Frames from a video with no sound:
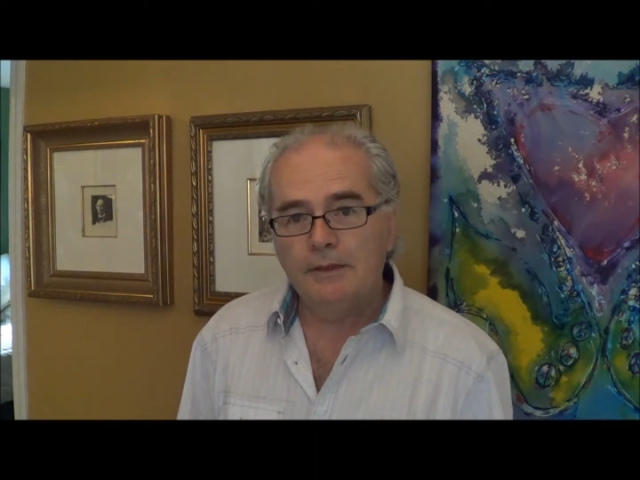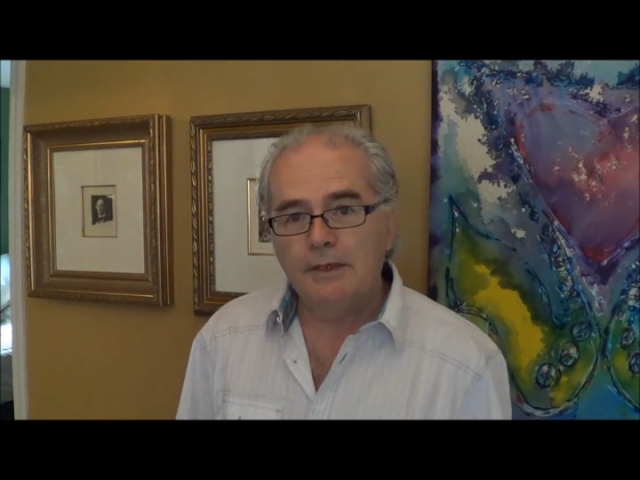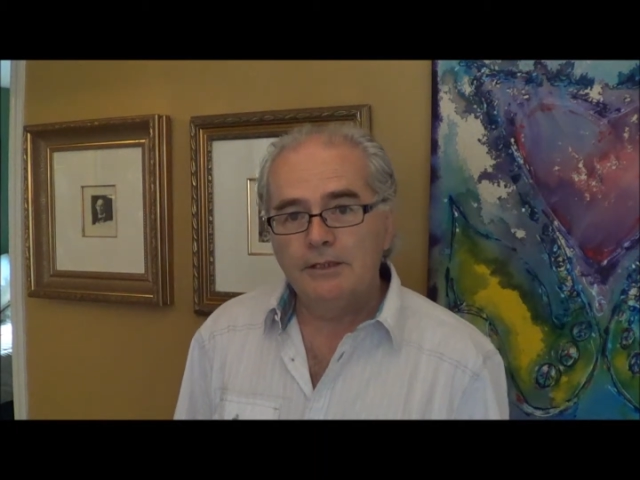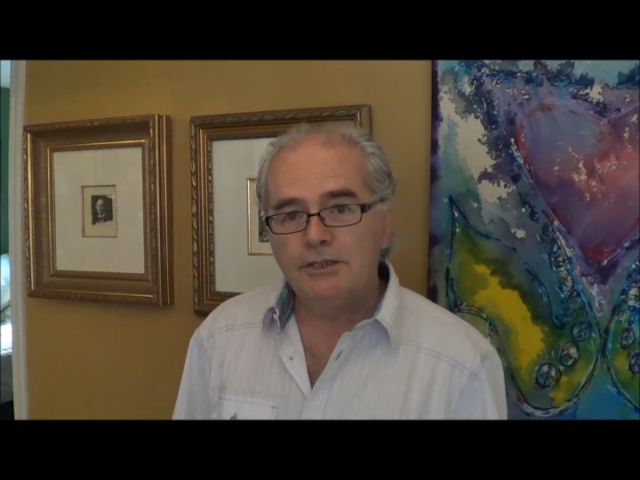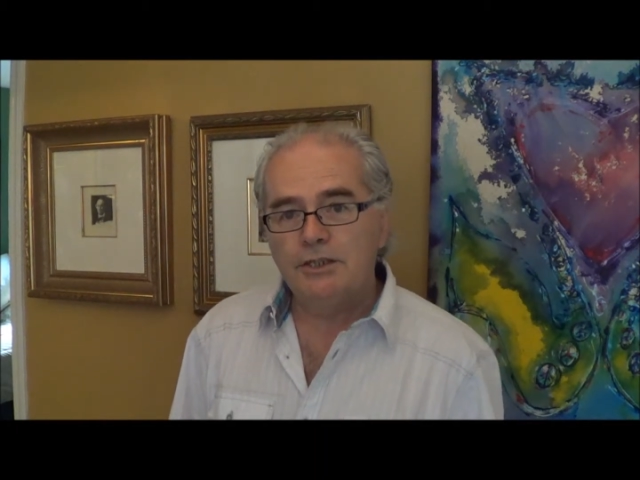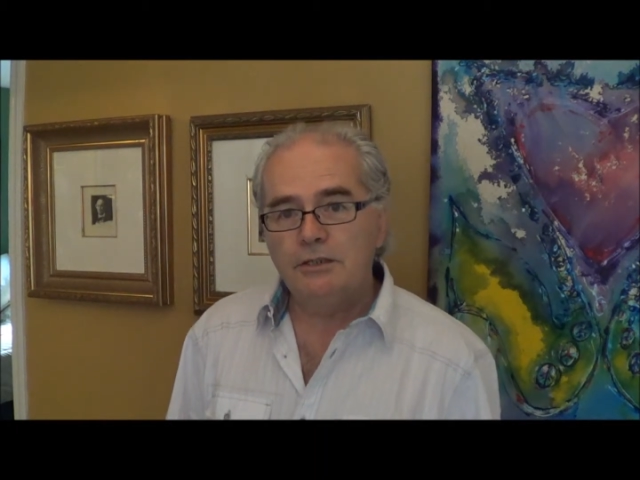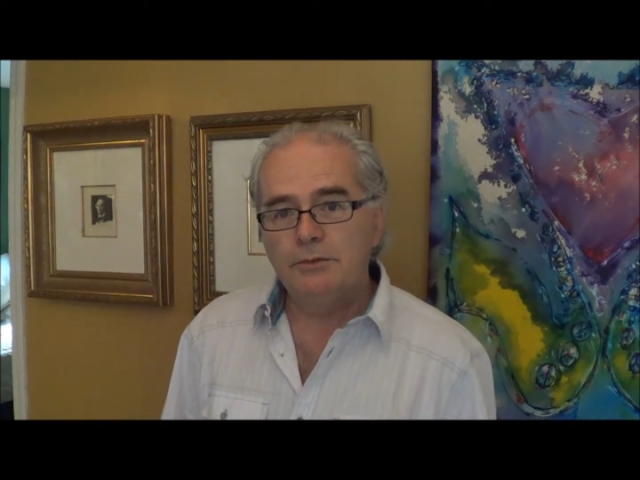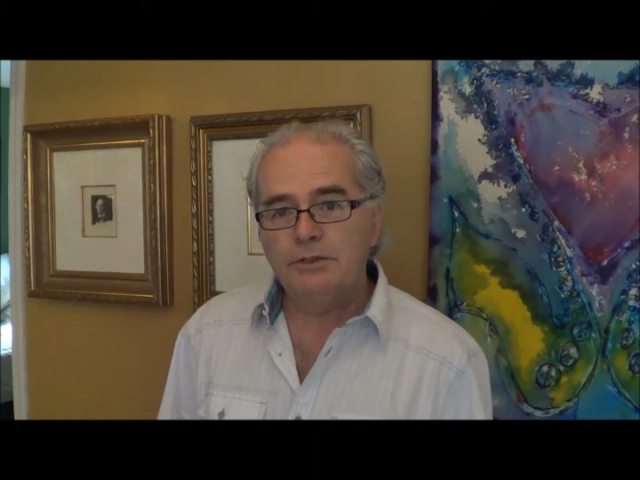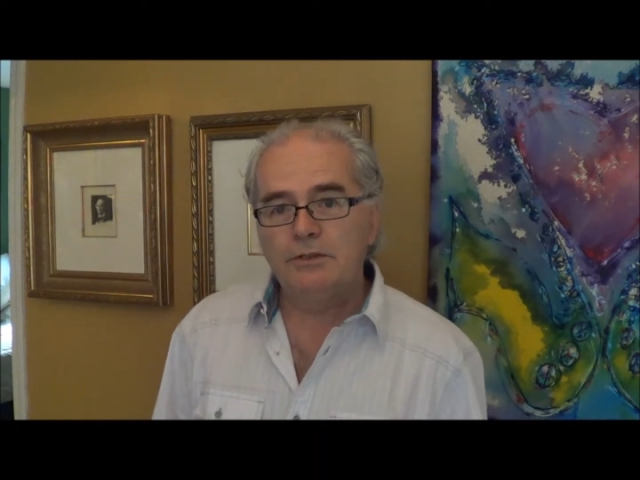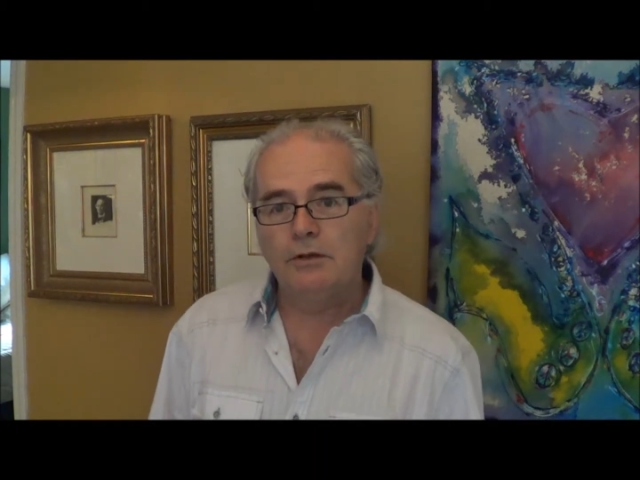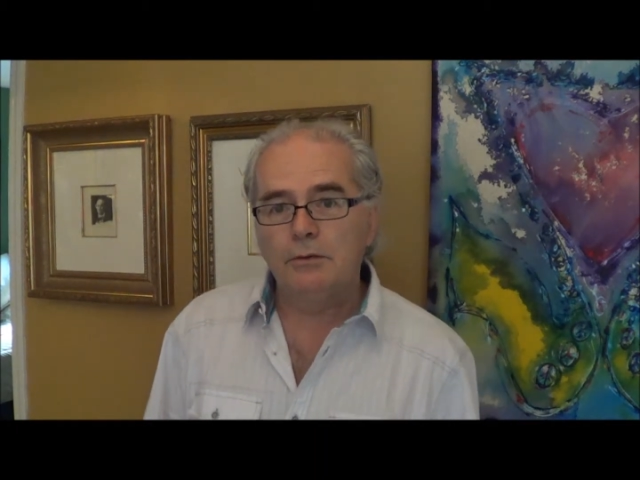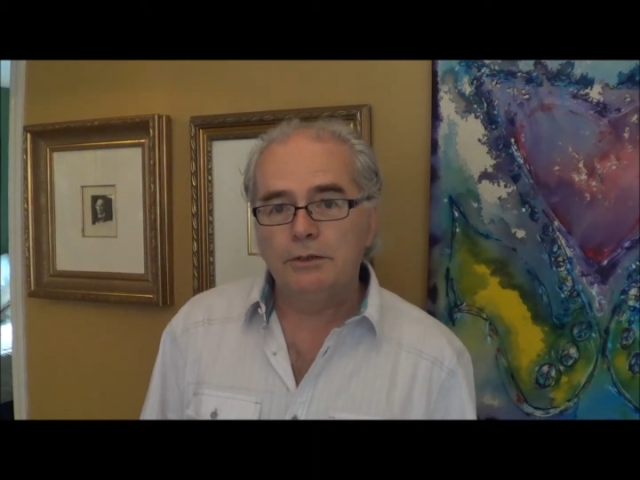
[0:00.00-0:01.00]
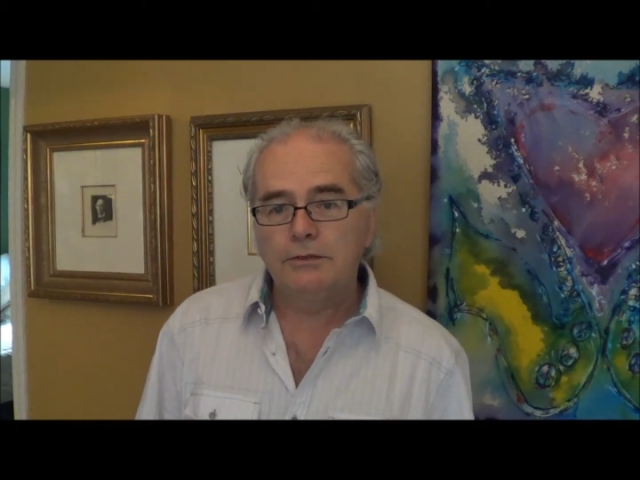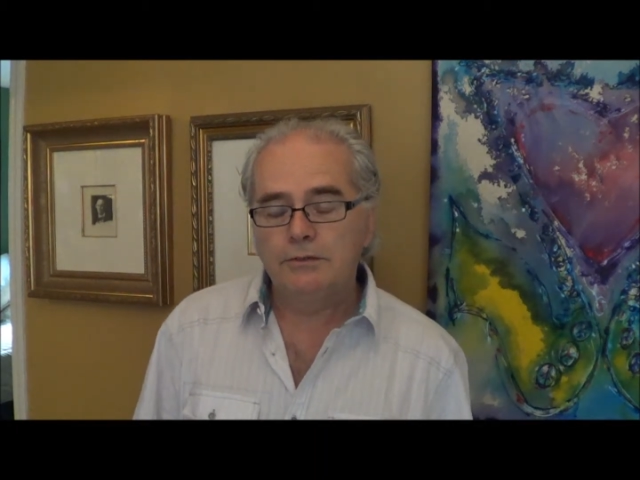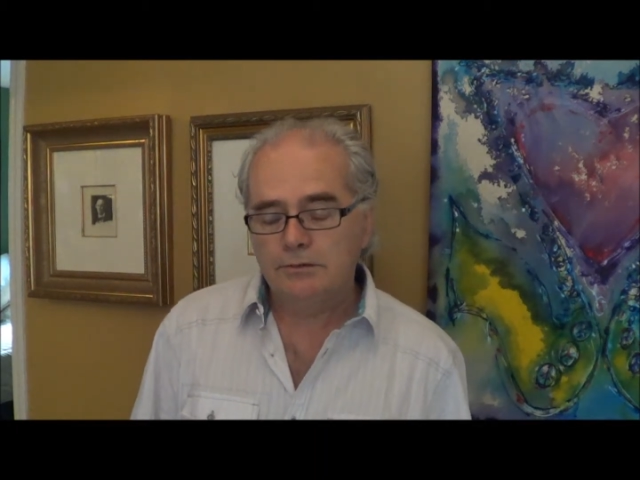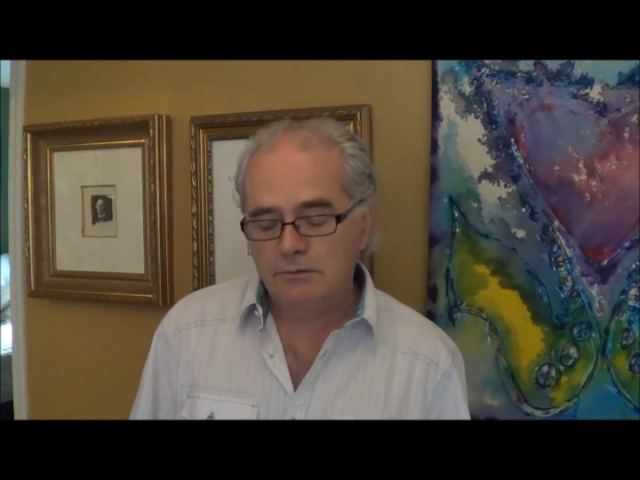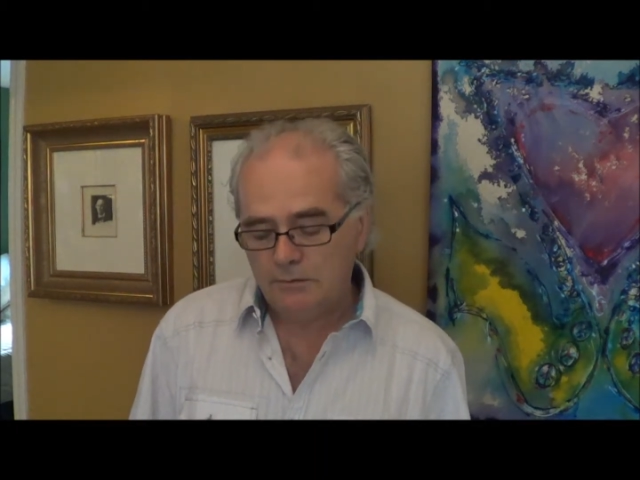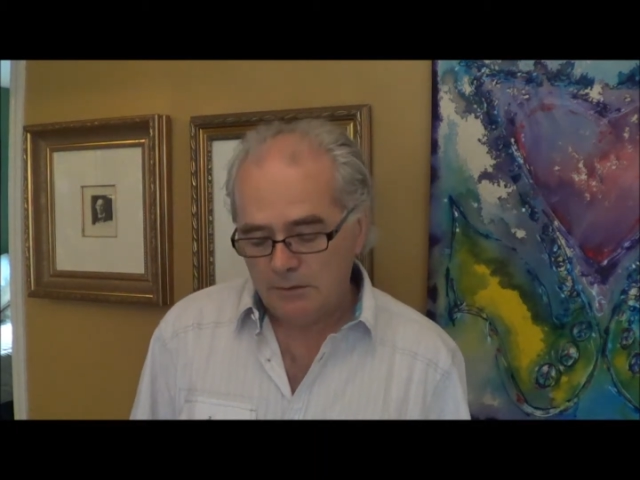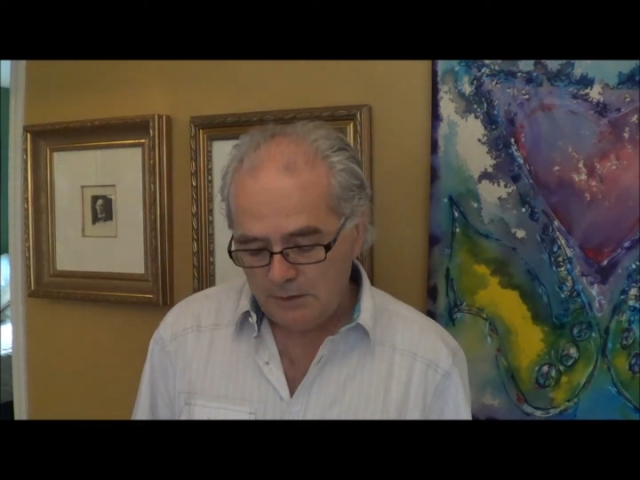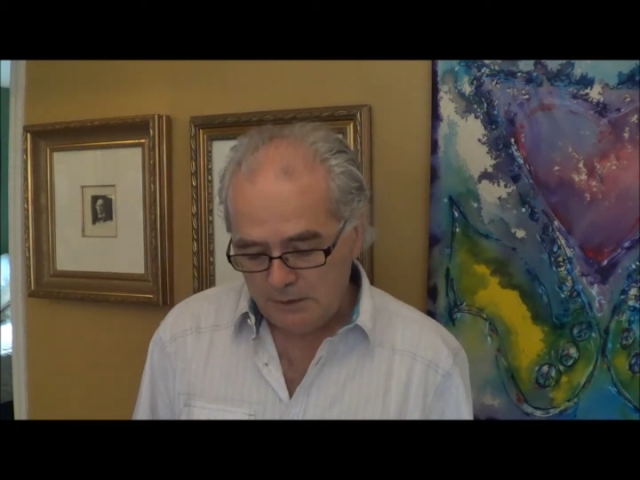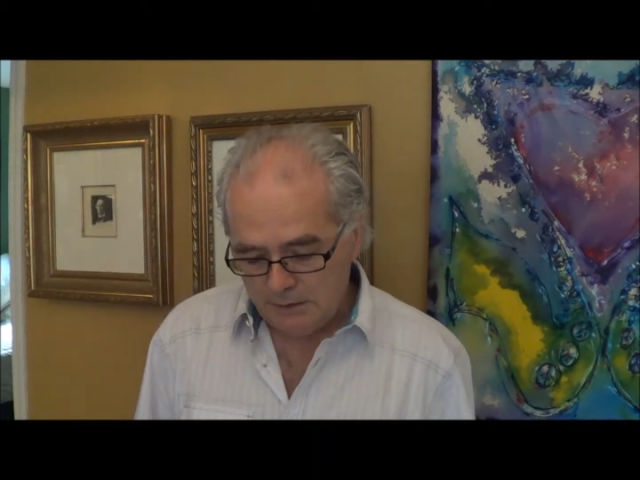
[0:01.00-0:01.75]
and she was going to